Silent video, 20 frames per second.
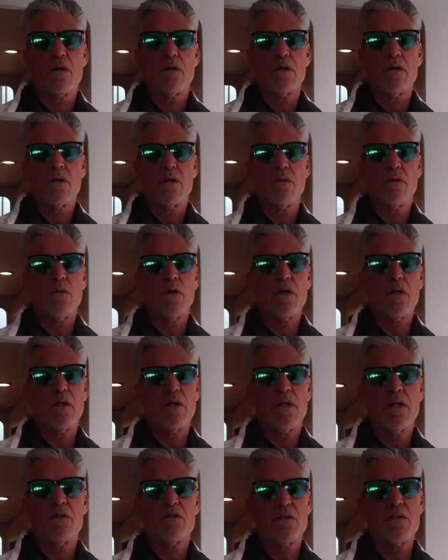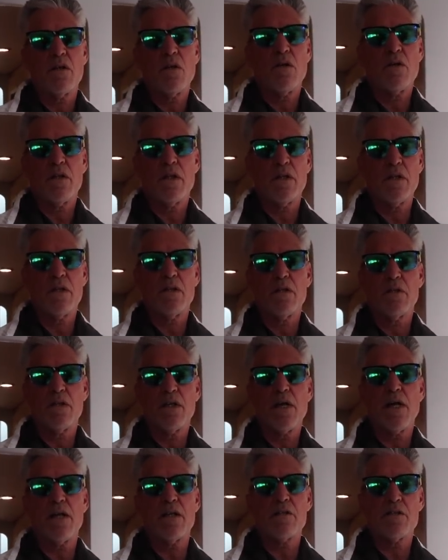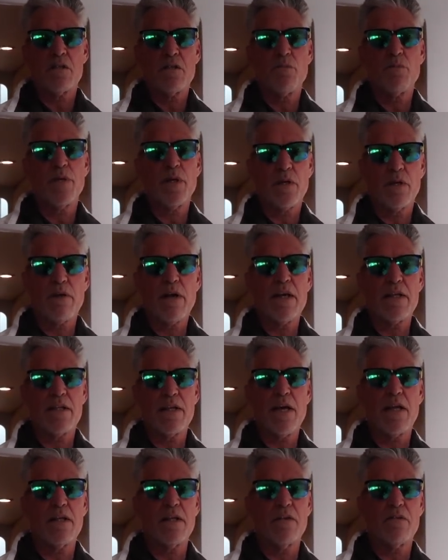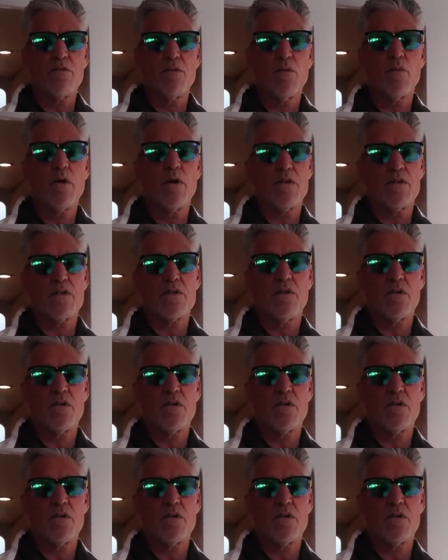I mean, obviously. Well, it's the only. Yeah, it's the big granddaddy of awards.